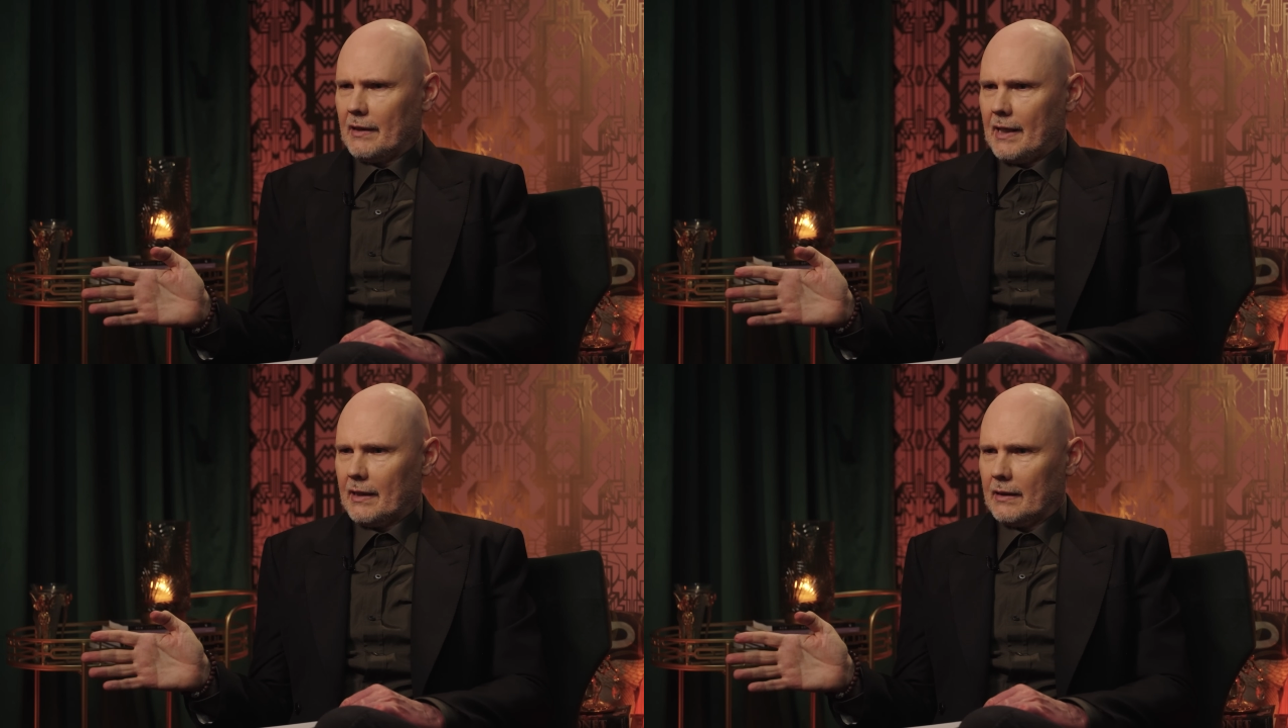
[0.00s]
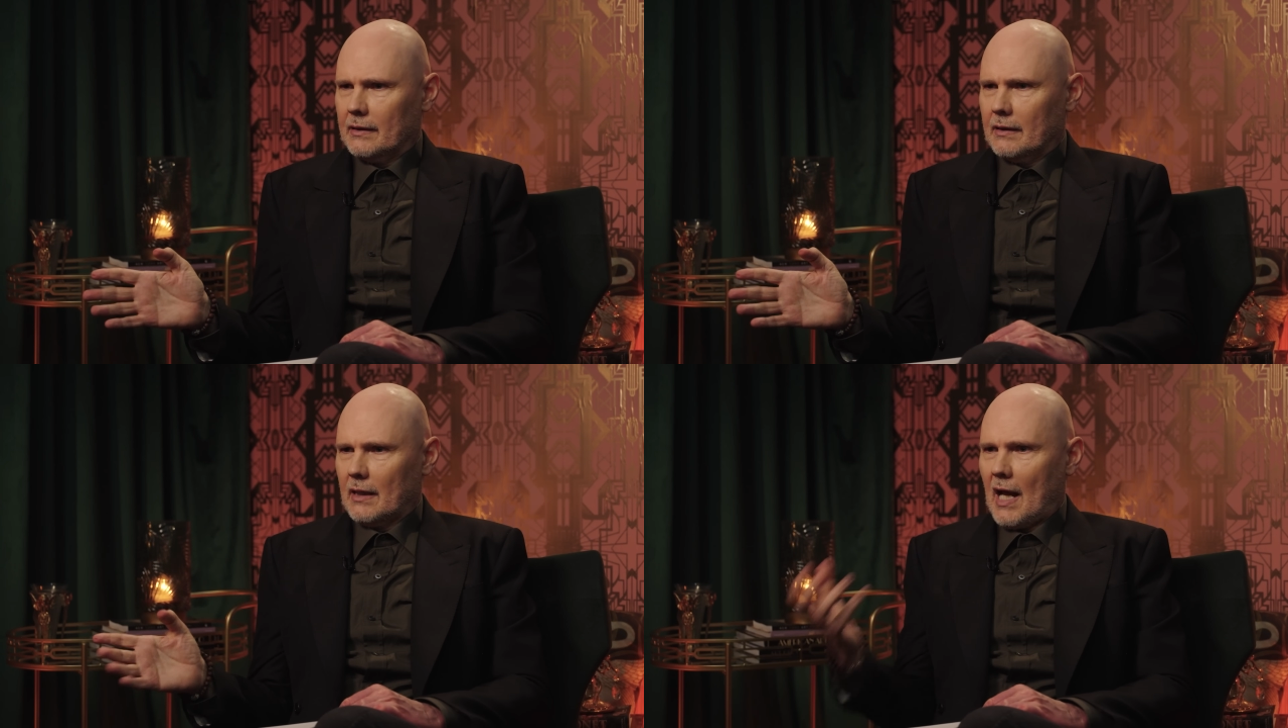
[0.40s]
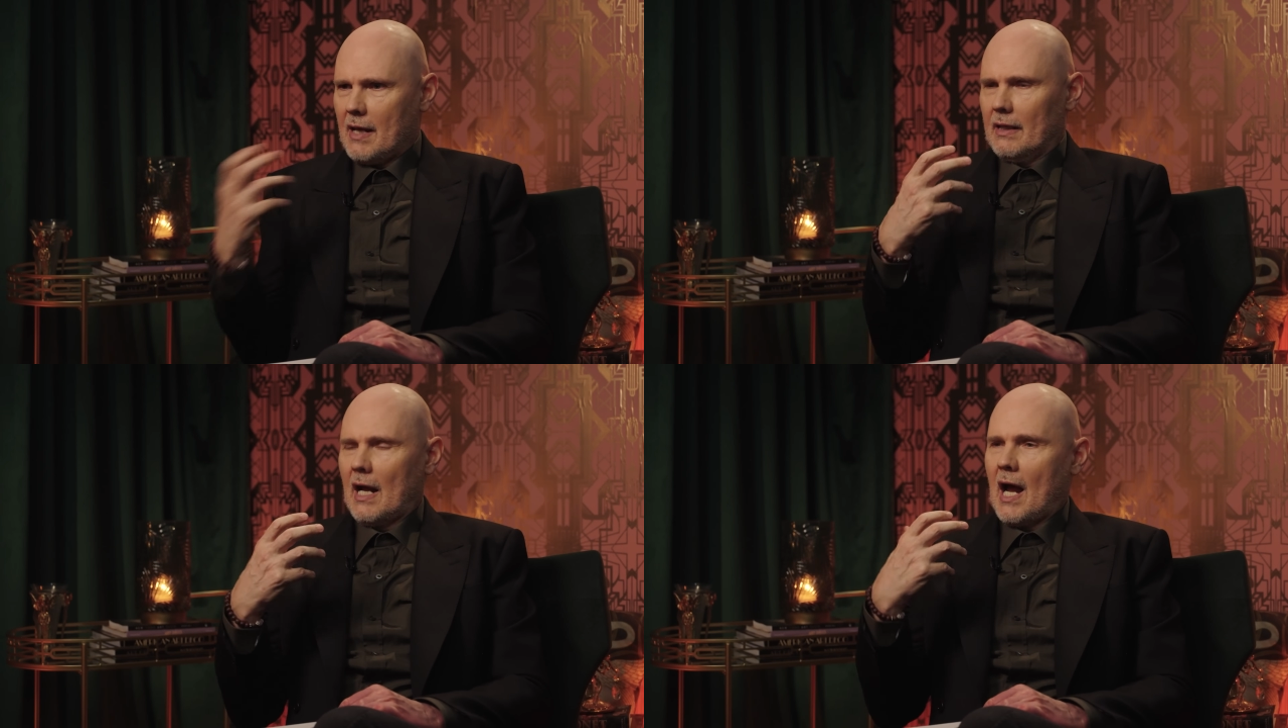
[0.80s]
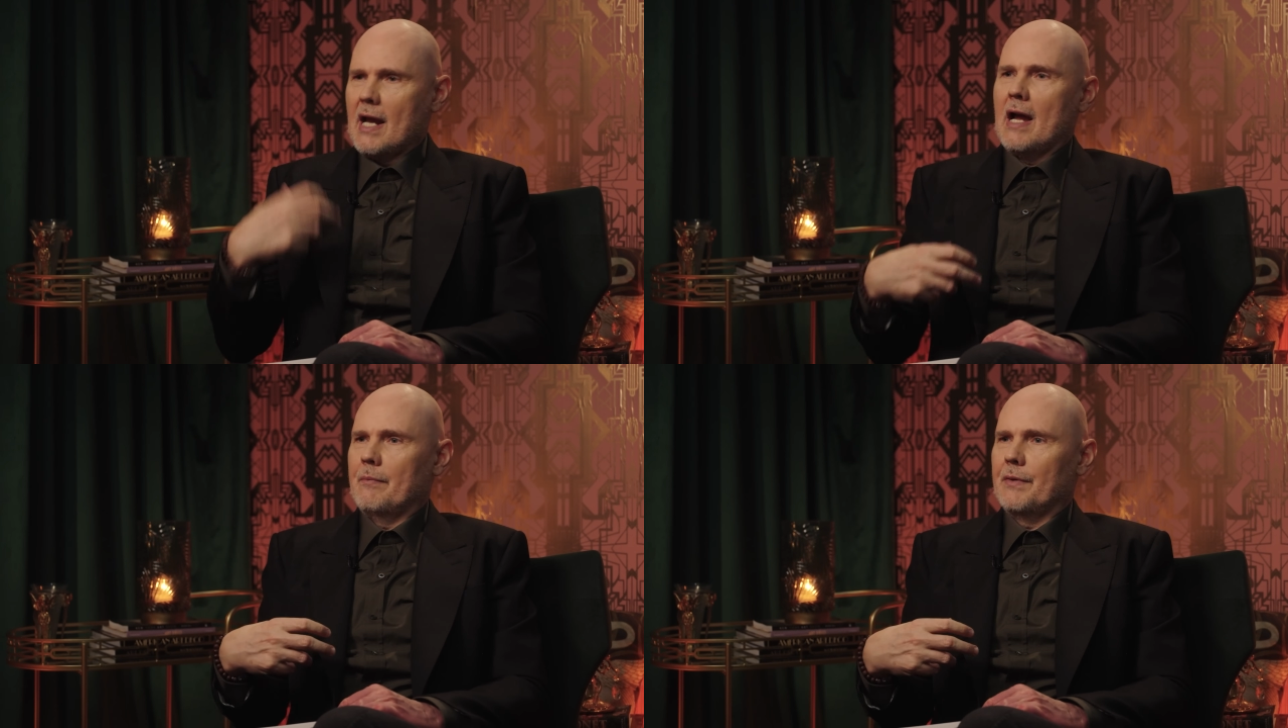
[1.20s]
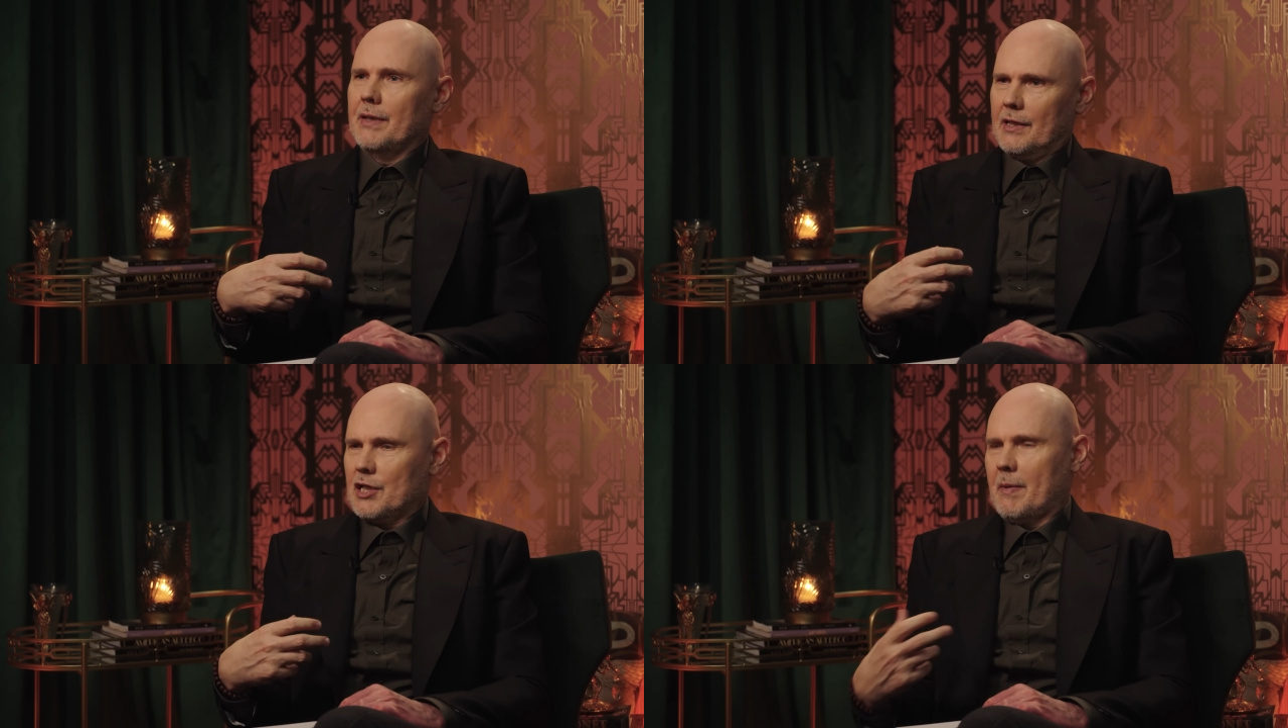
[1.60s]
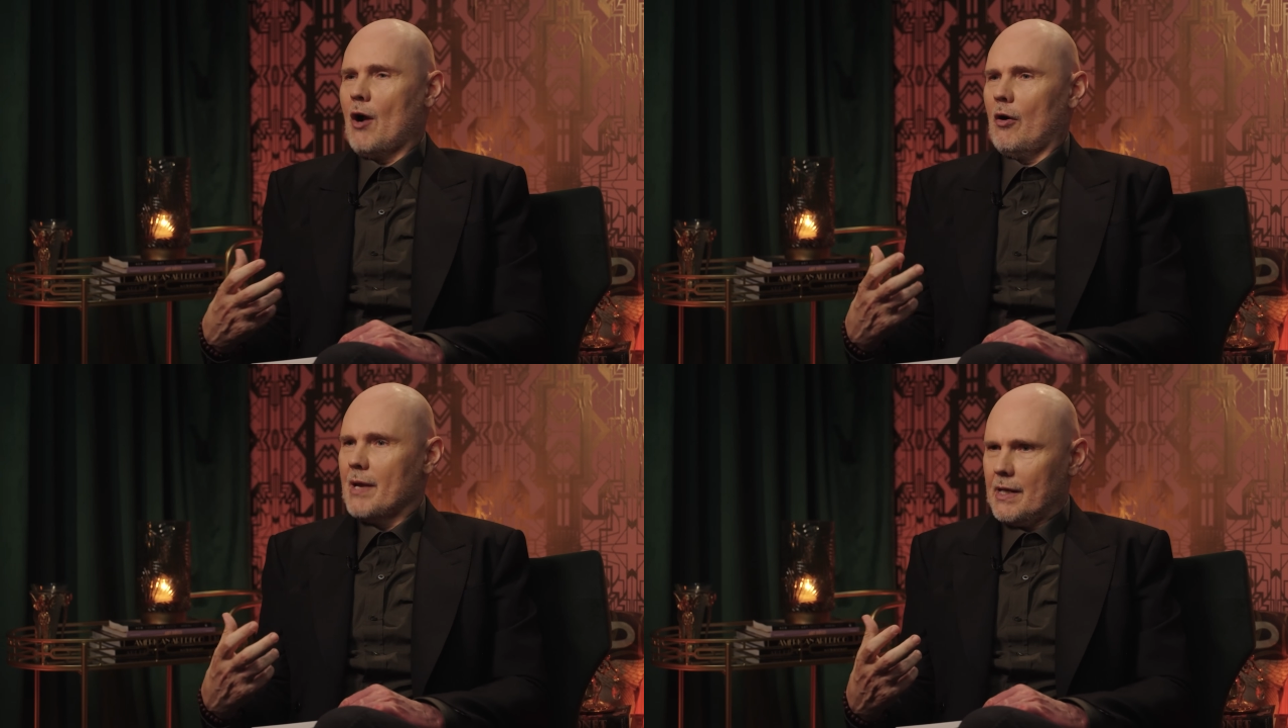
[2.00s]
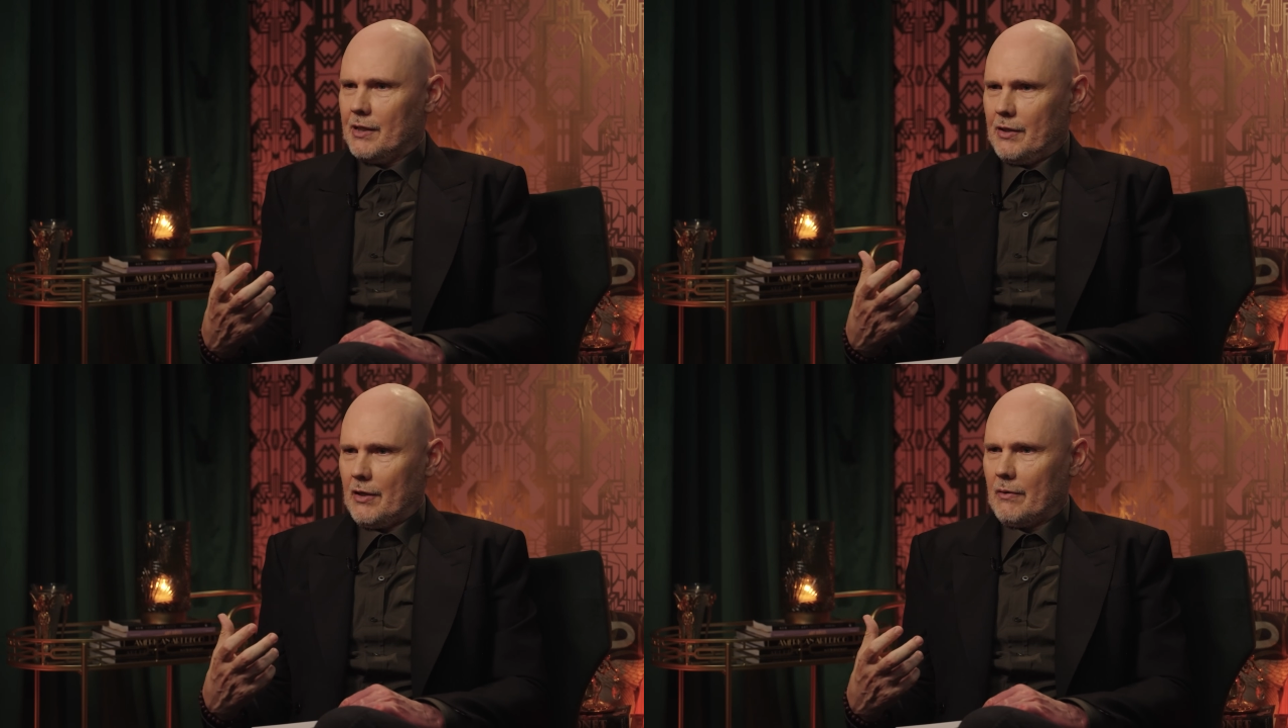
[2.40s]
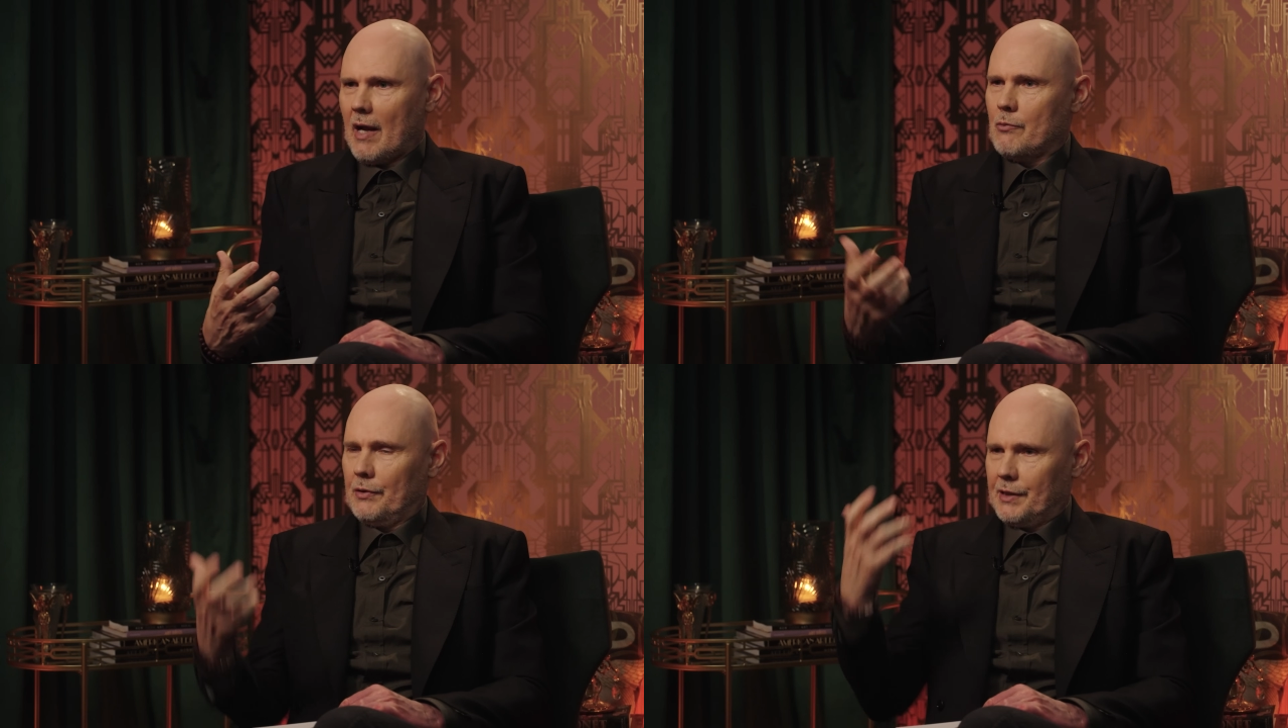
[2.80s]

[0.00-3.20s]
Like, I am the experiment, you know. I'm